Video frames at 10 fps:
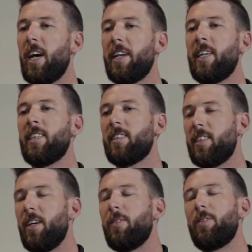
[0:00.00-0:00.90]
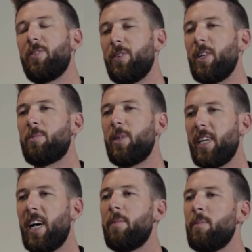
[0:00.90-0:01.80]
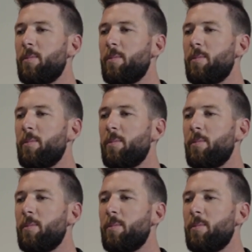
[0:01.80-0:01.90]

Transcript: hard ass, so we worked pretty hard.